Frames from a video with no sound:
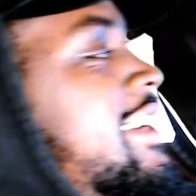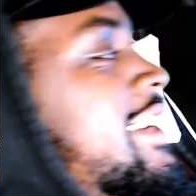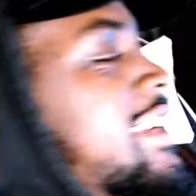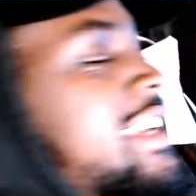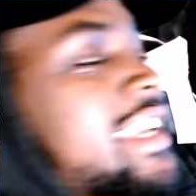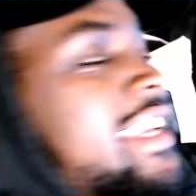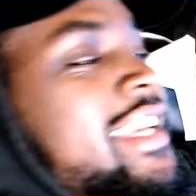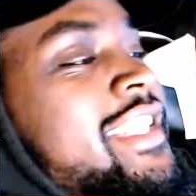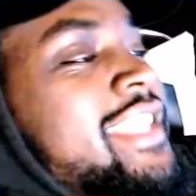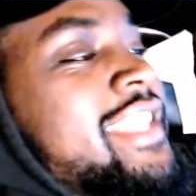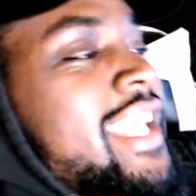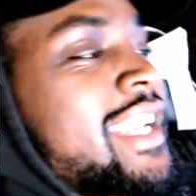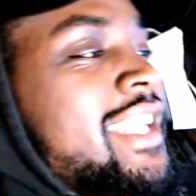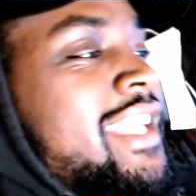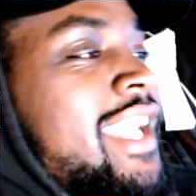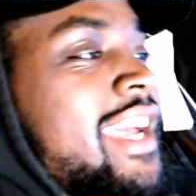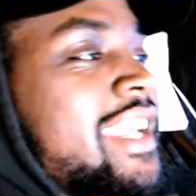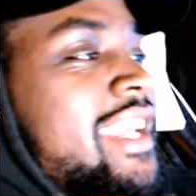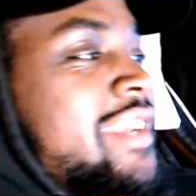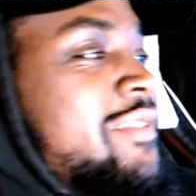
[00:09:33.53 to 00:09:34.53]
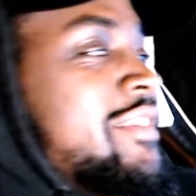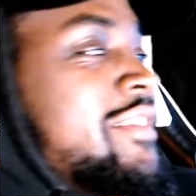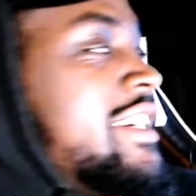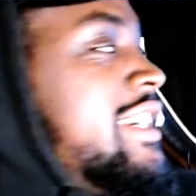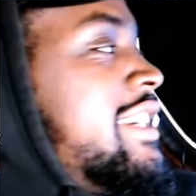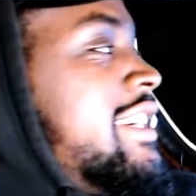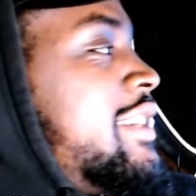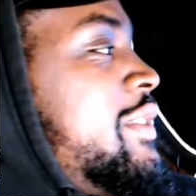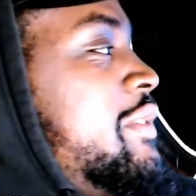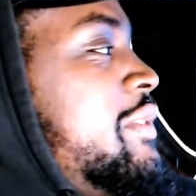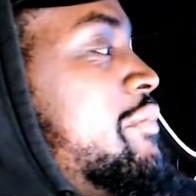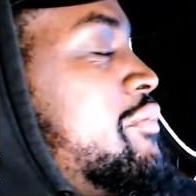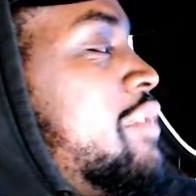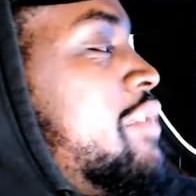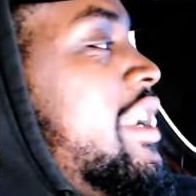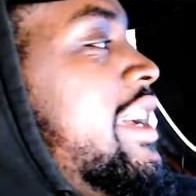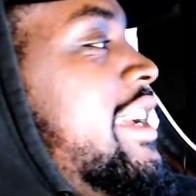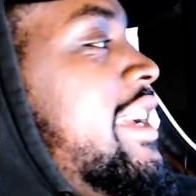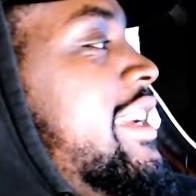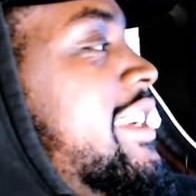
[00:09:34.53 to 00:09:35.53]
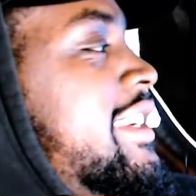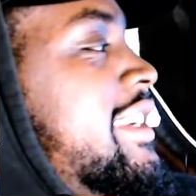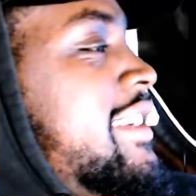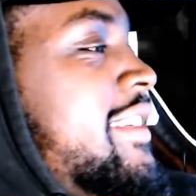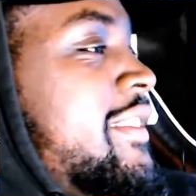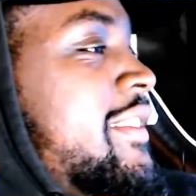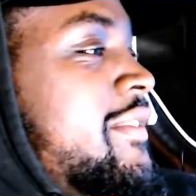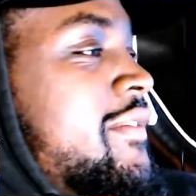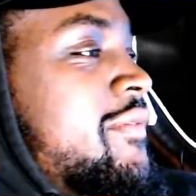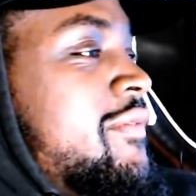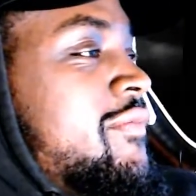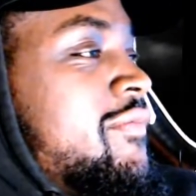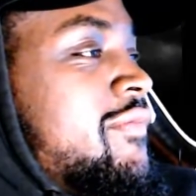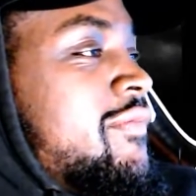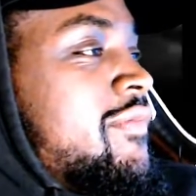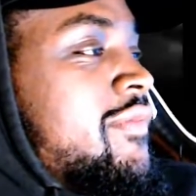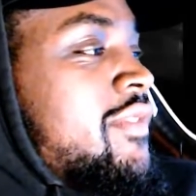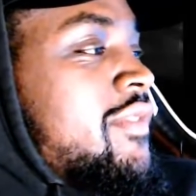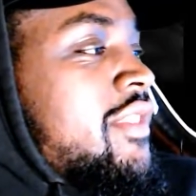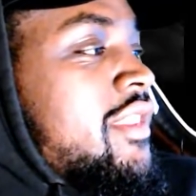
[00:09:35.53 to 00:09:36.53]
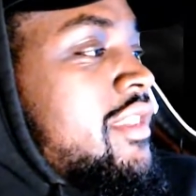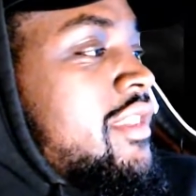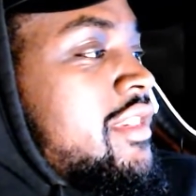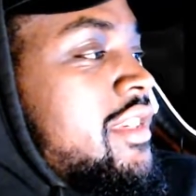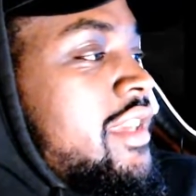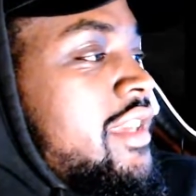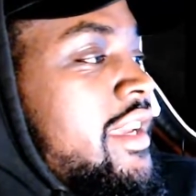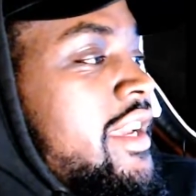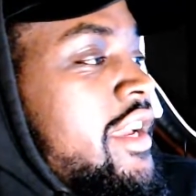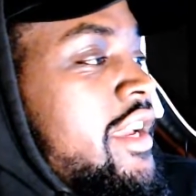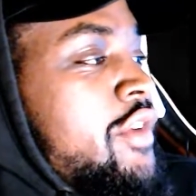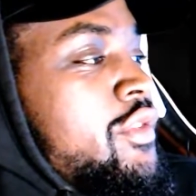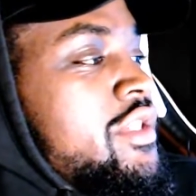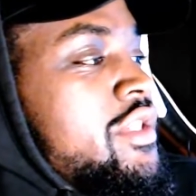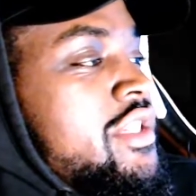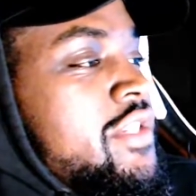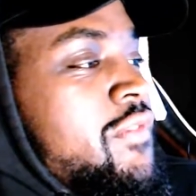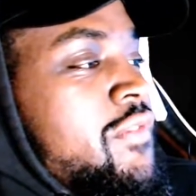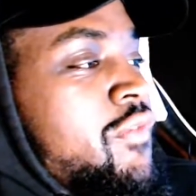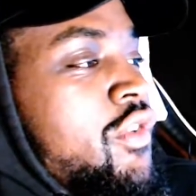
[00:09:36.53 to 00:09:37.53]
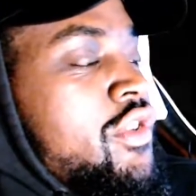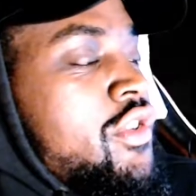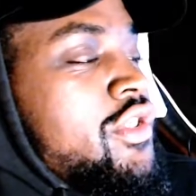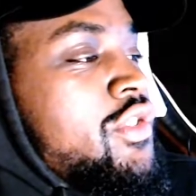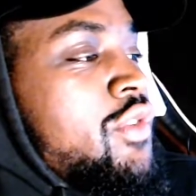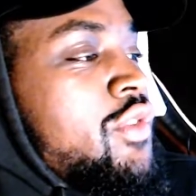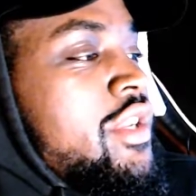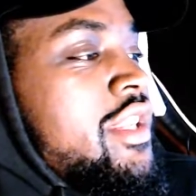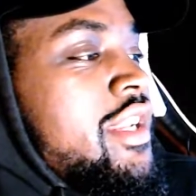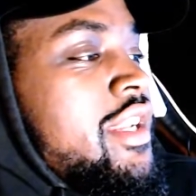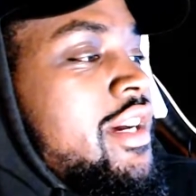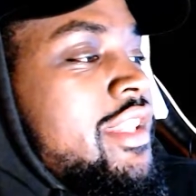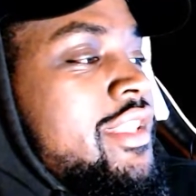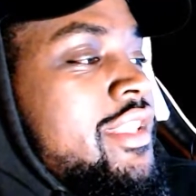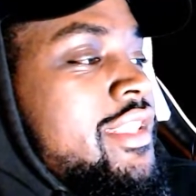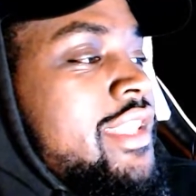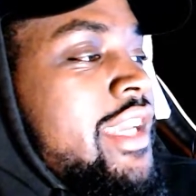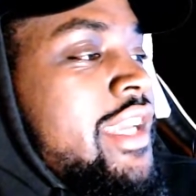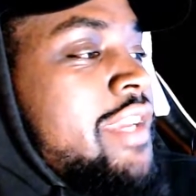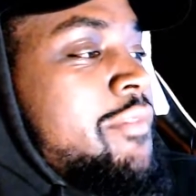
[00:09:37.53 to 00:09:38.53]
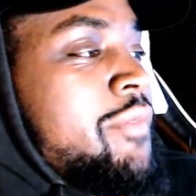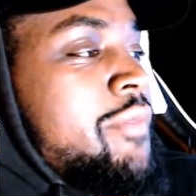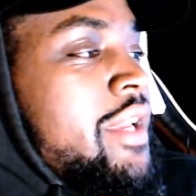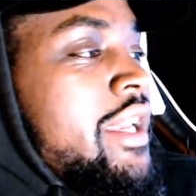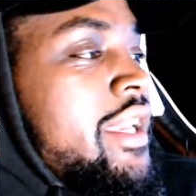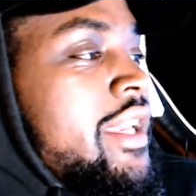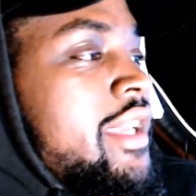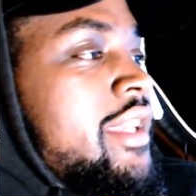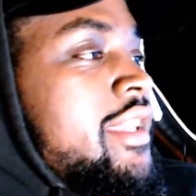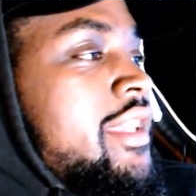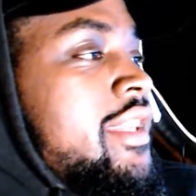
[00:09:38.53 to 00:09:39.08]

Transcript: Hit that like, man. Quit playing. Hey, it was just four twenty the other day, man.